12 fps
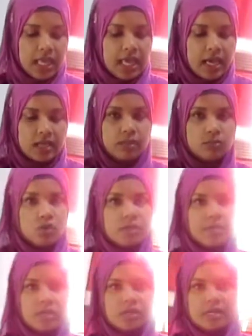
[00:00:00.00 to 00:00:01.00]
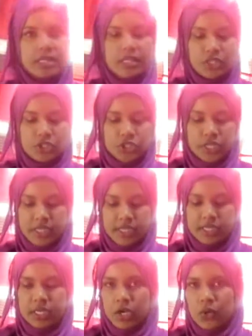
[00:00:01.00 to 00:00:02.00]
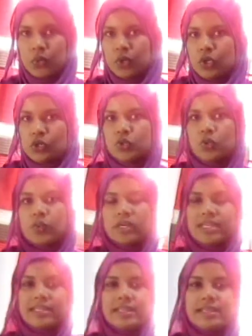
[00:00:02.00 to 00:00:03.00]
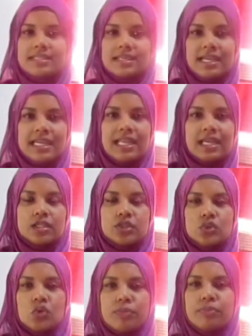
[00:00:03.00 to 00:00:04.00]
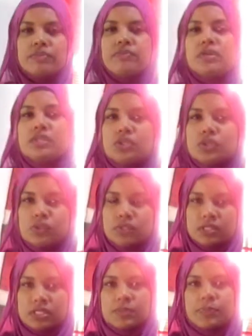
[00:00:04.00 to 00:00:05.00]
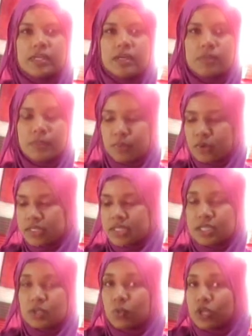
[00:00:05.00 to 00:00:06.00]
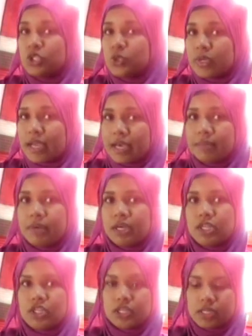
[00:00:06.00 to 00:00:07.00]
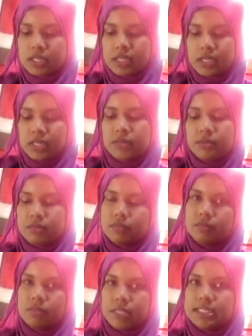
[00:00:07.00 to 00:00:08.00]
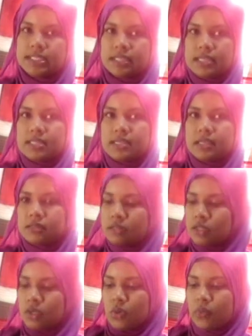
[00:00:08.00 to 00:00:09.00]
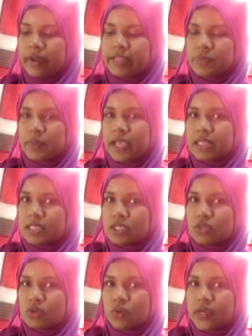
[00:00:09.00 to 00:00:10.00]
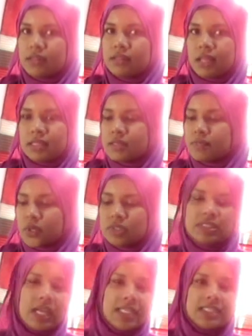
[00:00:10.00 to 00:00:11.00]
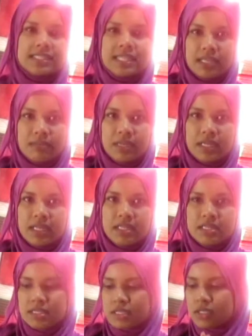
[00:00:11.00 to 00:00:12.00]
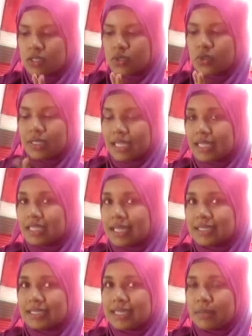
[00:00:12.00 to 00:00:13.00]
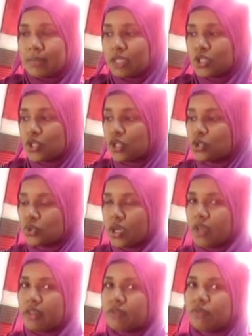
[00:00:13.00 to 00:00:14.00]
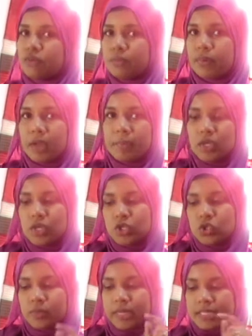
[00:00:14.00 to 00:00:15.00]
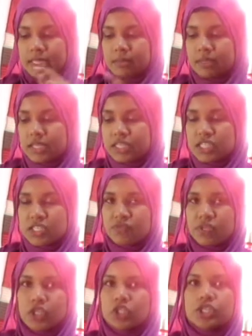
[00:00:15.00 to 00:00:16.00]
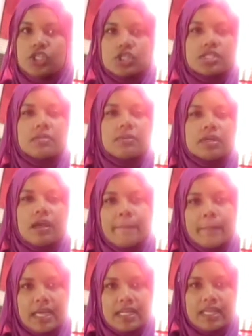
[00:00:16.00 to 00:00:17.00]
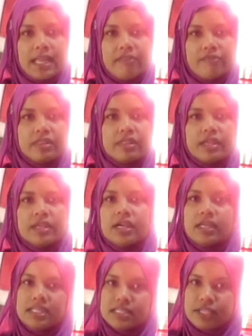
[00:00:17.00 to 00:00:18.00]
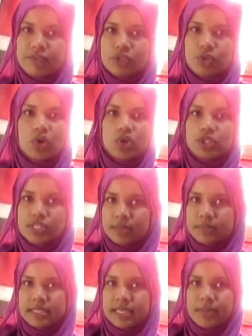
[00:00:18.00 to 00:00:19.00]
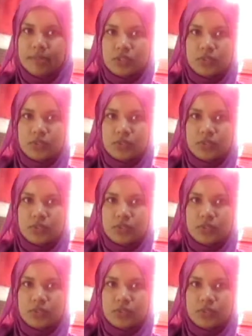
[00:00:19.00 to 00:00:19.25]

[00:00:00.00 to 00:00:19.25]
and I'm going to be cooking the chicken now. So one of the things that I like to do, I prefer to do to speed up the process, once you can manage it, multitasking. While the spaghetti is going, that's about 9 to 10 minutes. So in that 9 to 10 minutes, you can do your other food prep. So by the time this is finished, it's just about combining everything, and it saves you on some time as